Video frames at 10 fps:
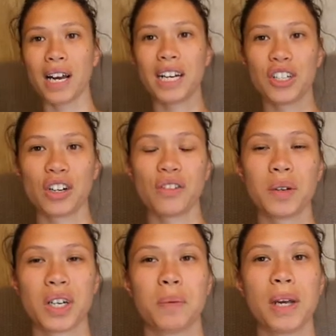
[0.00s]
it's Cher from
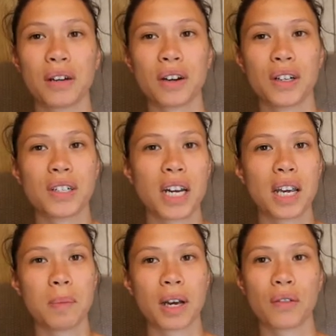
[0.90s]
Cher Made
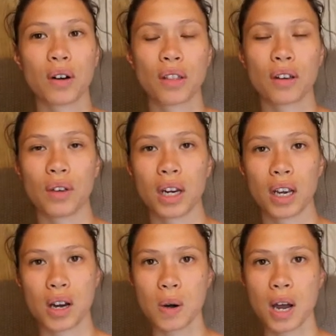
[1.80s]
Crochet, back for another
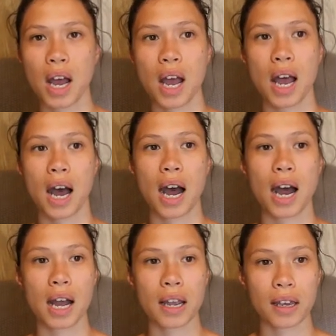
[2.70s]
video.
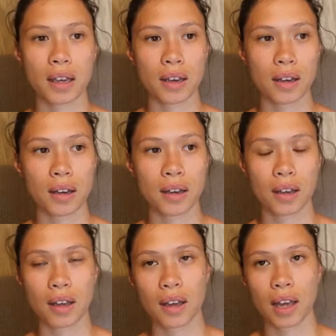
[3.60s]
I
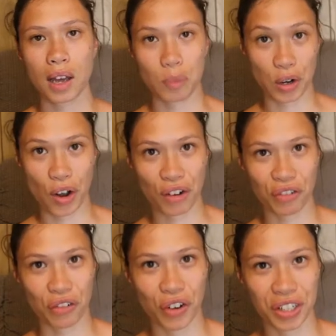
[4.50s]
have been gone
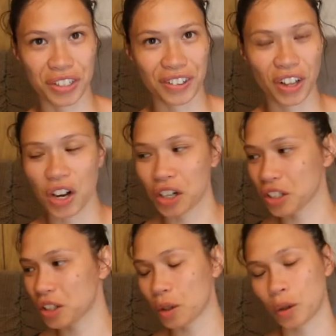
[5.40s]
for far too long,
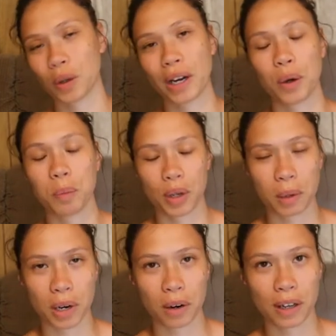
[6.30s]
so I hope you
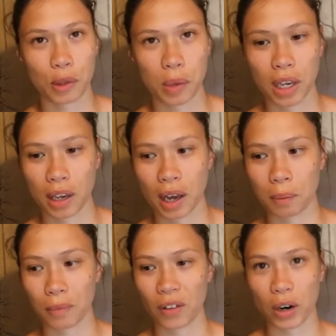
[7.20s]
can bear with me.
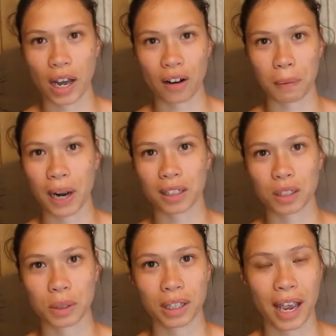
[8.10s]
I'm very out of
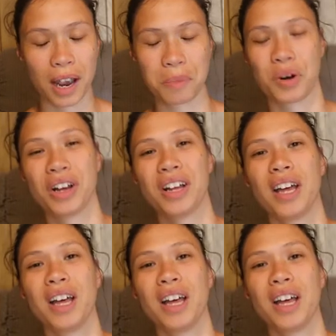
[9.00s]
practice with the camera.